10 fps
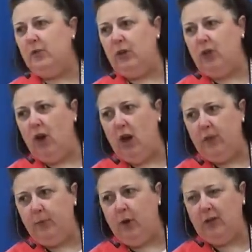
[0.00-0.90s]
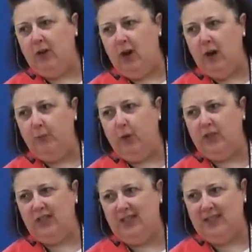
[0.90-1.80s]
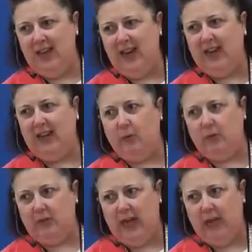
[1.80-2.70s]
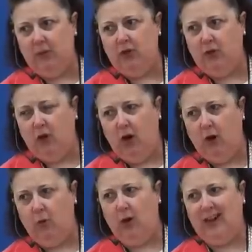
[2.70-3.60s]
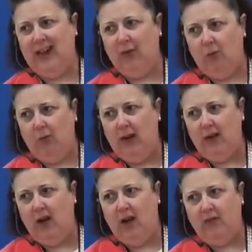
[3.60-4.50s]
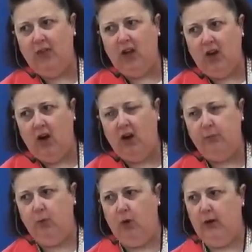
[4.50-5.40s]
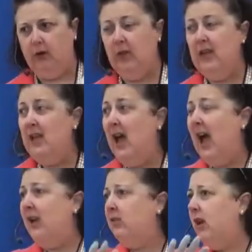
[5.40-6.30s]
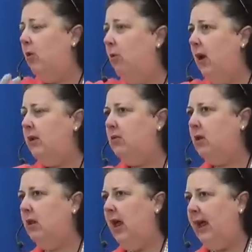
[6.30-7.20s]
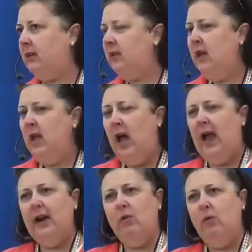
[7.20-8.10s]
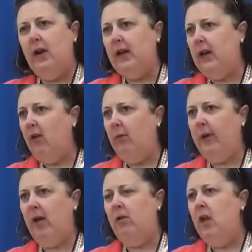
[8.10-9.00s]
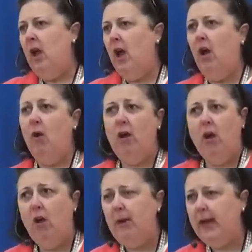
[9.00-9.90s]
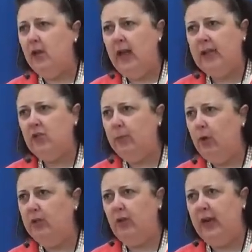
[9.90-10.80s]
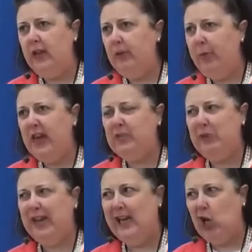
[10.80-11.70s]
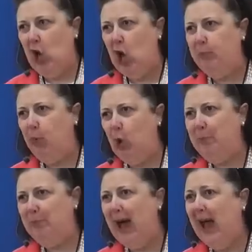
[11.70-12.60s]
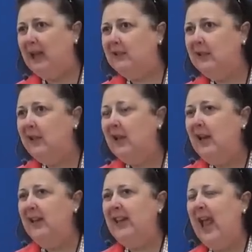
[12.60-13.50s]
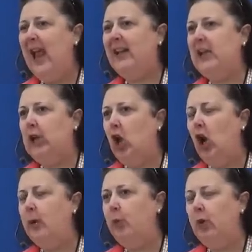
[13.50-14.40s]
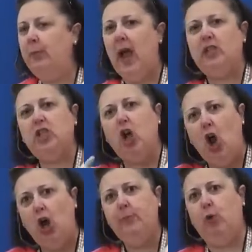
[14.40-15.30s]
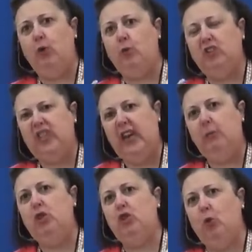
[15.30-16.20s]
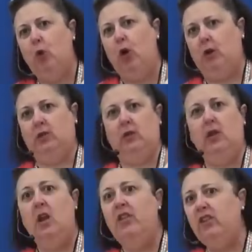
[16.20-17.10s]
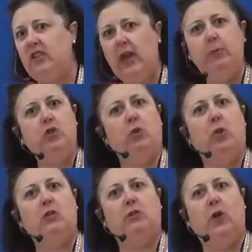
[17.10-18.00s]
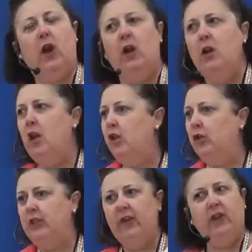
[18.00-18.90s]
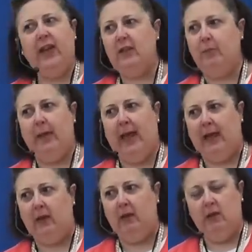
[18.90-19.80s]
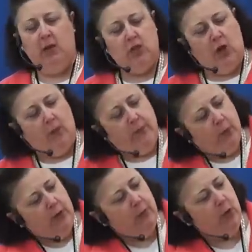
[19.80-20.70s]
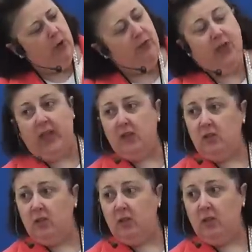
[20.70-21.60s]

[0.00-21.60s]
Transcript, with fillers: with cardboard. Cardboard's acidic and it will damage your artwork. Get rid of the cardboard. I don't care what you collect. I don't want to hear about, oh, all my collectibles are in the basement in a cardboard box, in the attic in a cardboard box. Cardboard will damage your works. They'll damage your works of art. You'll never get them back. So remove this,